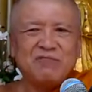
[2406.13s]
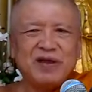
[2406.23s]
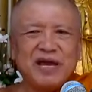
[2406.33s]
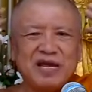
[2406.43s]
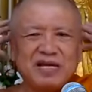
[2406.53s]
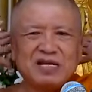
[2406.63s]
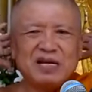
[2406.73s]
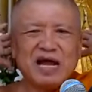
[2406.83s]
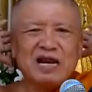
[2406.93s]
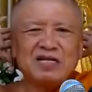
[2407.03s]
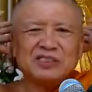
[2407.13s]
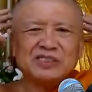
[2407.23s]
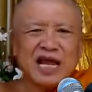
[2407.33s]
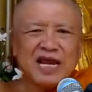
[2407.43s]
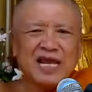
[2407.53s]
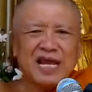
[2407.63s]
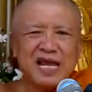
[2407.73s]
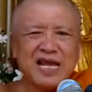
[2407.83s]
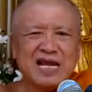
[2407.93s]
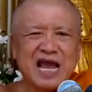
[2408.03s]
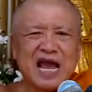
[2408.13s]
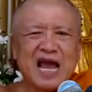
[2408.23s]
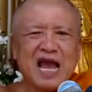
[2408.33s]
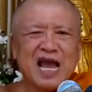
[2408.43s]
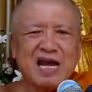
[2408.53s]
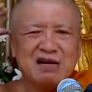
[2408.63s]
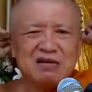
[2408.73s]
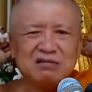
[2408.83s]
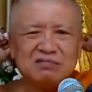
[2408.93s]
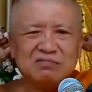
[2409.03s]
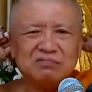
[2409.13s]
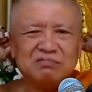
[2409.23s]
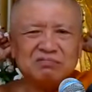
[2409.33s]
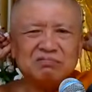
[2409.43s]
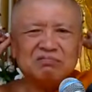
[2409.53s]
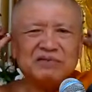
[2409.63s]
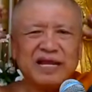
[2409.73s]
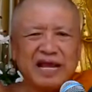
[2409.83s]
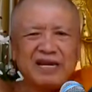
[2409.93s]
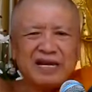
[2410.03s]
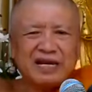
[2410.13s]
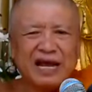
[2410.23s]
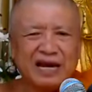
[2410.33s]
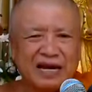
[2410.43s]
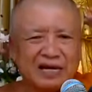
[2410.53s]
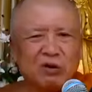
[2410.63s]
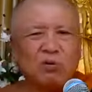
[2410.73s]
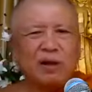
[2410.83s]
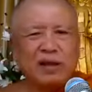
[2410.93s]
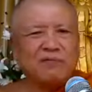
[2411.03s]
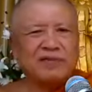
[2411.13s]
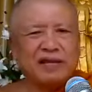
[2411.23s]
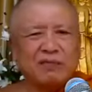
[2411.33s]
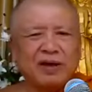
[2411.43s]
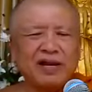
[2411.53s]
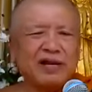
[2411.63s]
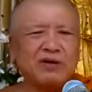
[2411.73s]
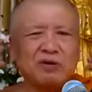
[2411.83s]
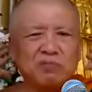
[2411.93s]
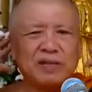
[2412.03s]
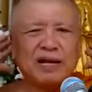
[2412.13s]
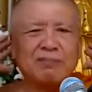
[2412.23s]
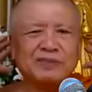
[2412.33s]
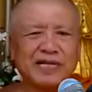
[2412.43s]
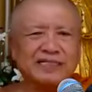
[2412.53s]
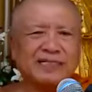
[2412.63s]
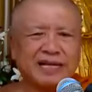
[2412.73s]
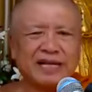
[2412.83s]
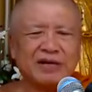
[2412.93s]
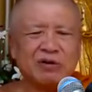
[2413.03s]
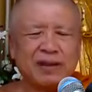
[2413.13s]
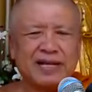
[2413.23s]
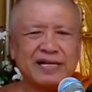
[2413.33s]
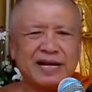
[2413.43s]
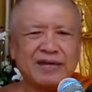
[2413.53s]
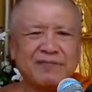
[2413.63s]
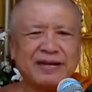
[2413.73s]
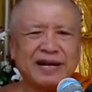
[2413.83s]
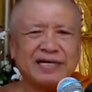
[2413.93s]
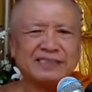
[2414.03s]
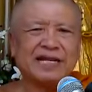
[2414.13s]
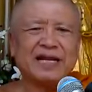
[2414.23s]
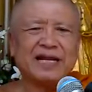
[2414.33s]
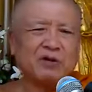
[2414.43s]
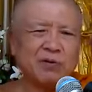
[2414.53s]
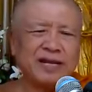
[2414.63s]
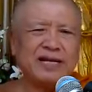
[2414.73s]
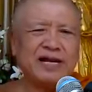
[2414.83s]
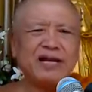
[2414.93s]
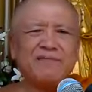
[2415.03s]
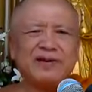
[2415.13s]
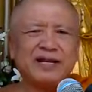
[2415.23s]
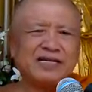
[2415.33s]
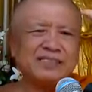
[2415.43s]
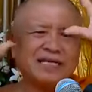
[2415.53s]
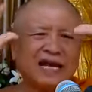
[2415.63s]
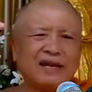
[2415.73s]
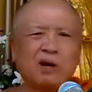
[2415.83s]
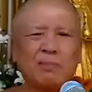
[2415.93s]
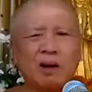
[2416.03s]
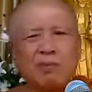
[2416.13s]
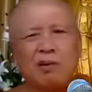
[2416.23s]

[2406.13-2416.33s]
with understanding, and then it can let go everything. When it becomes sensing, it knowing clearly with understanding. Knowing clearly with understanding more.